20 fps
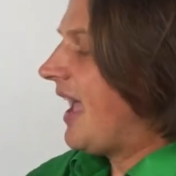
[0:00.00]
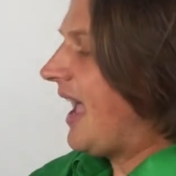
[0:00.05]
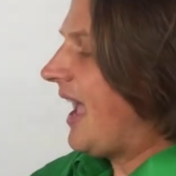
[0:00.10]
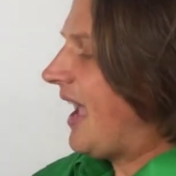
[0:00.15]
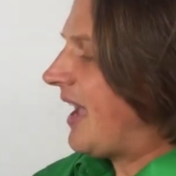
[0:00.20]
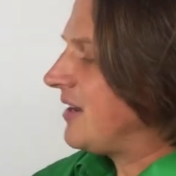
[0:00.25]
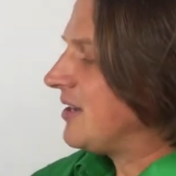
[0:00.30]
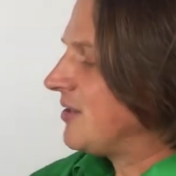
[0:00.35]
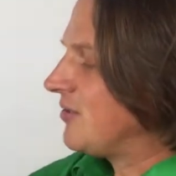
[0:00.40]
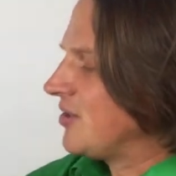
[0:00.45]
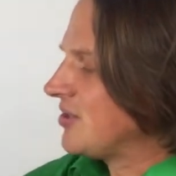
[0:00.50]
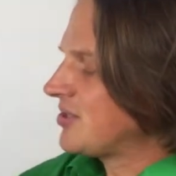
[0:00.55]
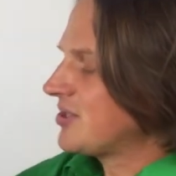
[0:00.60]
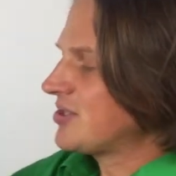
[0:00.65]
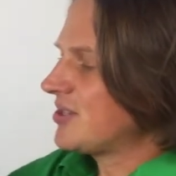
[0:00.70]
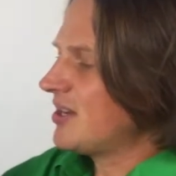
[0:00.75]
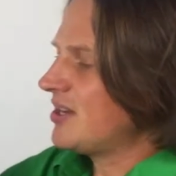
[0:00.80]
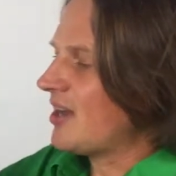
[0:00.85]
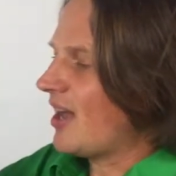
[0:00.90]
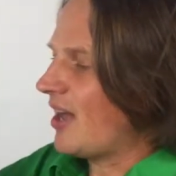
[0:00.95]
and this
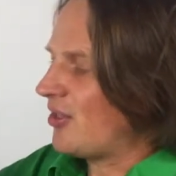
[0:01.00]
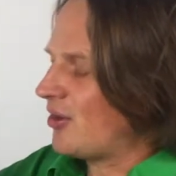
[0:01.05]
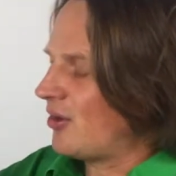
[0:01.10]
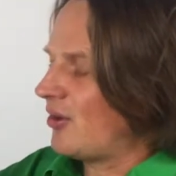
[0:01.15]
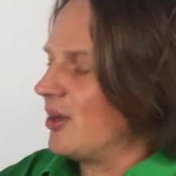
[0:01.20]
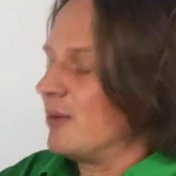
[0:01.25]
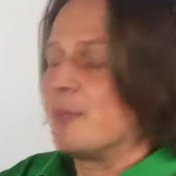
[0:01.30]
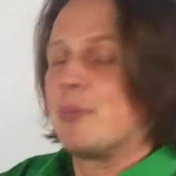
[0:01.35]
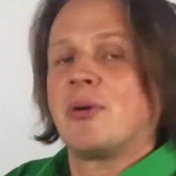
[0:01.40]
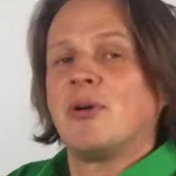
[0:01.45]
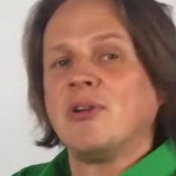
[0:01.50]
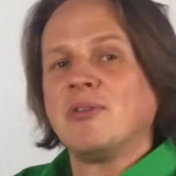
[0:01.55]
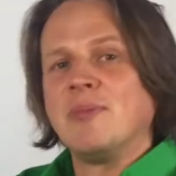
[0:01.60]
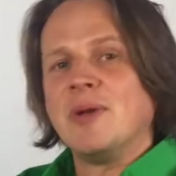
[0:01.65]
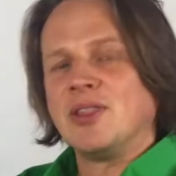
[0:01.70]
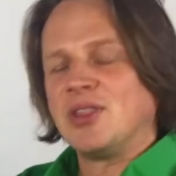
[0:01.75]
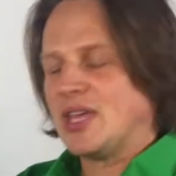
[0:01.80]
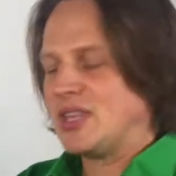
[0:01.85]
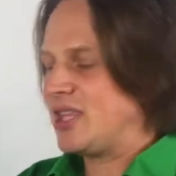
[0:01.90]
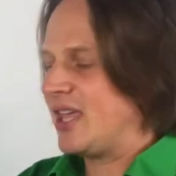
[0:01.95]
is another
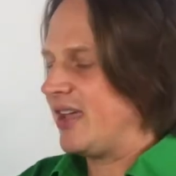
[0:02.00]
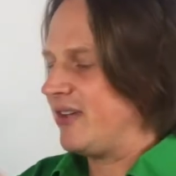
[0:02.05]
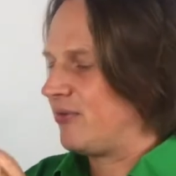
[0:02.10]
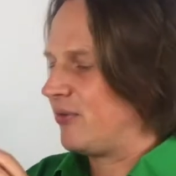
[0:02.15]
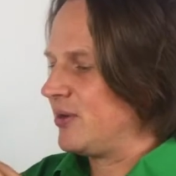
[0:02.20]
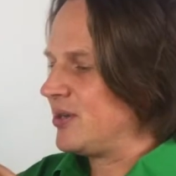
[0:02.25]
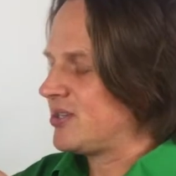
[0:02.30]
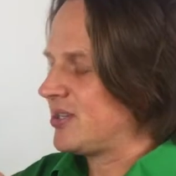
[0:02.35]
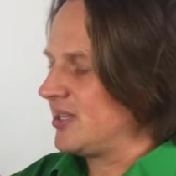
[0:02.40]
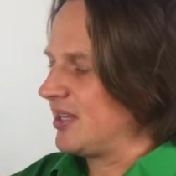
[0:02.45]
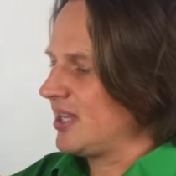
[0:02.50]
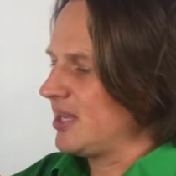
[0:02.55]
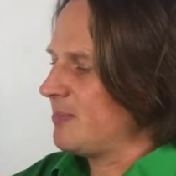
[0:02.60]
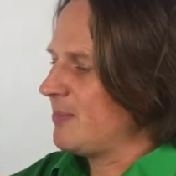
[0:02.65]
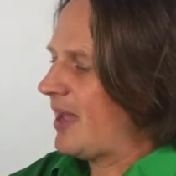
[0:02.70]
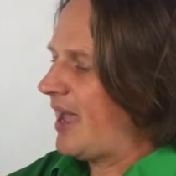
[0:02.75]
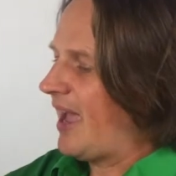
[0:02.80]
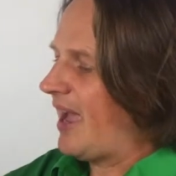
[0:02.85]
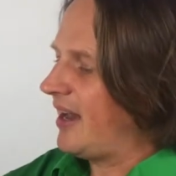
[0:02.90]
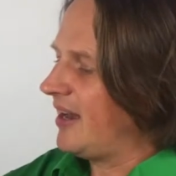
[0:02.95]
improvement that they've recently
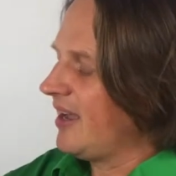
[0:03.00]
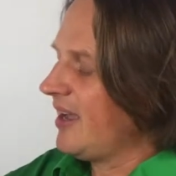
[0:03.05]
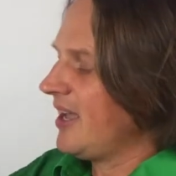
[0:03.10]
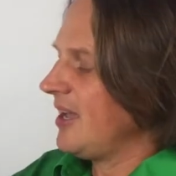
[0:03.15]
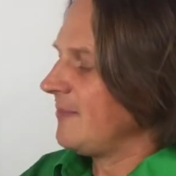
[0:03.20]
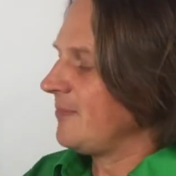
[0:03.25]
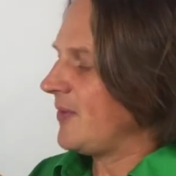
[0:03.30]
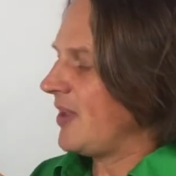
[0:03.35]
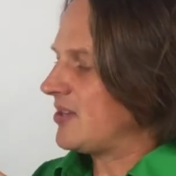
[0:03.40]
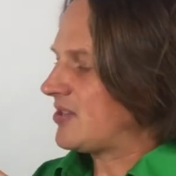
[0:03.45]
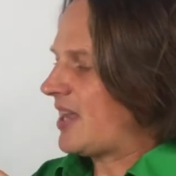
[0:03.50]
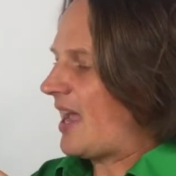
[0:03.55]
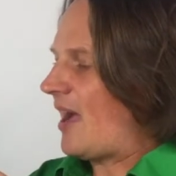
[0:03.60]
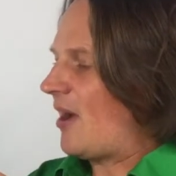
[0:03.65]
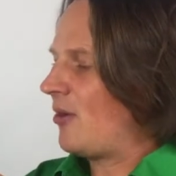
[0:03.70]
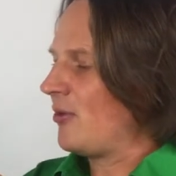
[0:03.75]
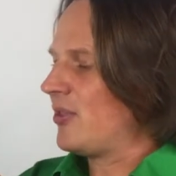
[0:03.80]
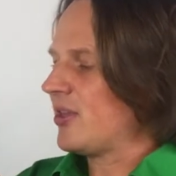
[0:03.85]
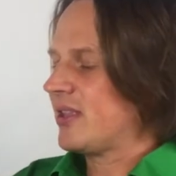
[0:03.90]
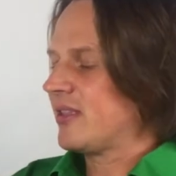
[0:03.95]
made, is
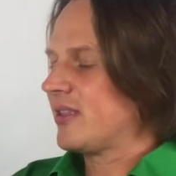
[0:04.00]
how